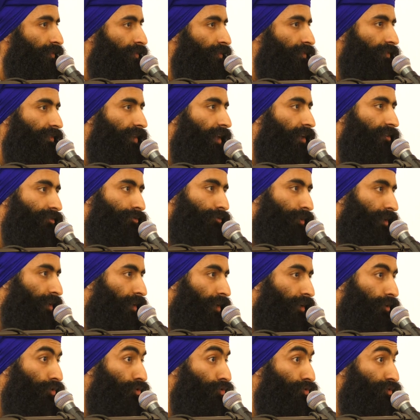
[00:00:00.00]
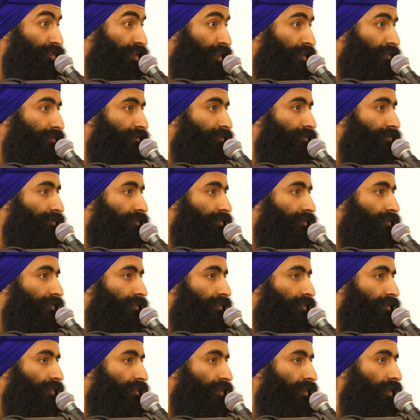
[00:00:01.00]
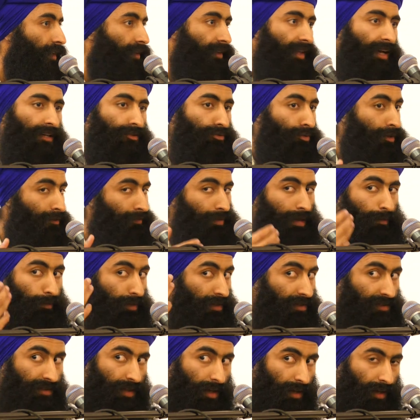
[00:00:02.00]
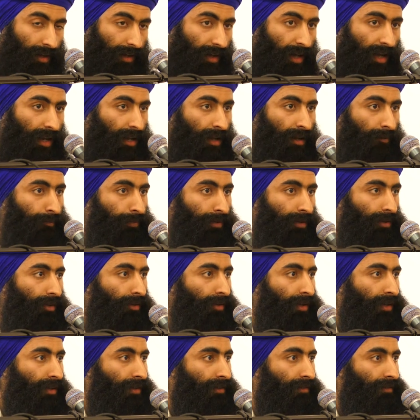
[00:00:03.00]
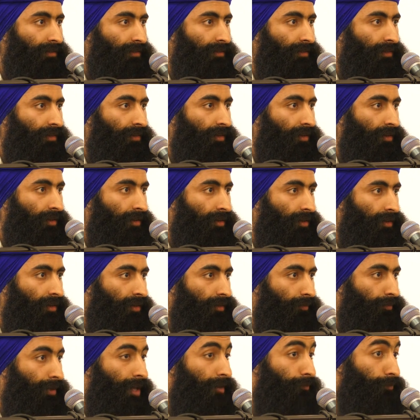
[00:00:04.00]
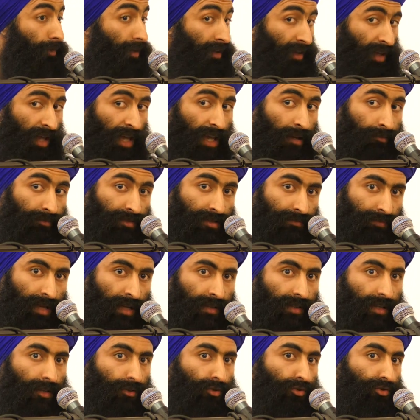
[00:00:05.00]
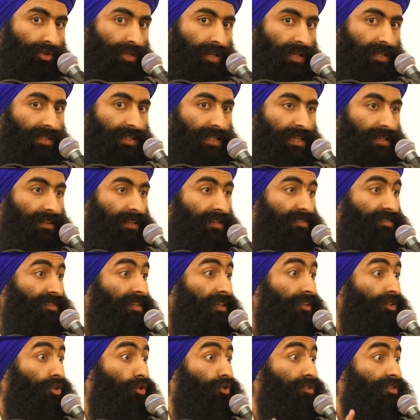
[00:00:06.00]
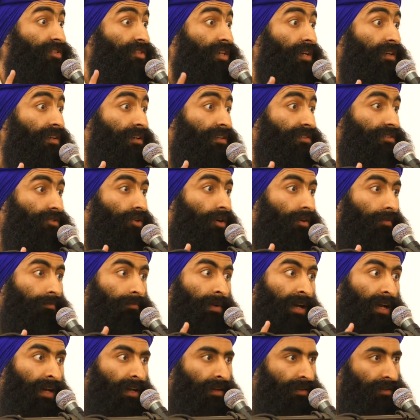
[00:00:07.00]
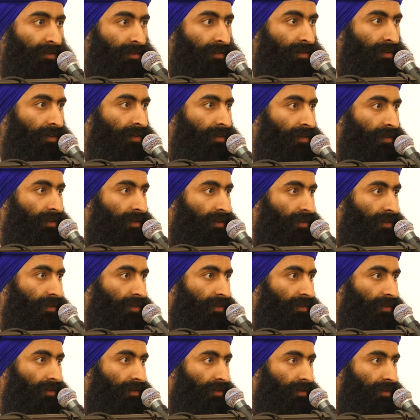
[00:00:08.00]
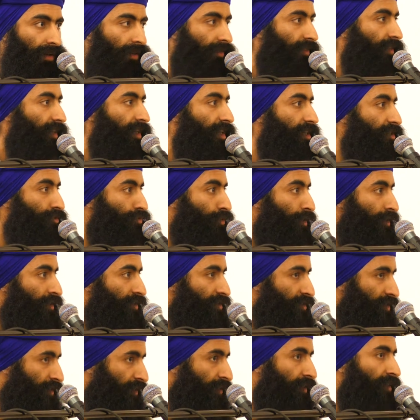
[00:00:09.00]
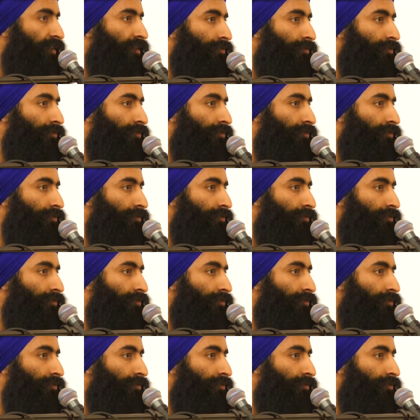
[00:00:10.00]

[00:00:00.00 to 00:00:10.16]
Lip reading: that's when I lose it. And that's when people started getting up and going. People came to Mata Gujri Ji and they said, your son has gone mad. And these weren't Sangat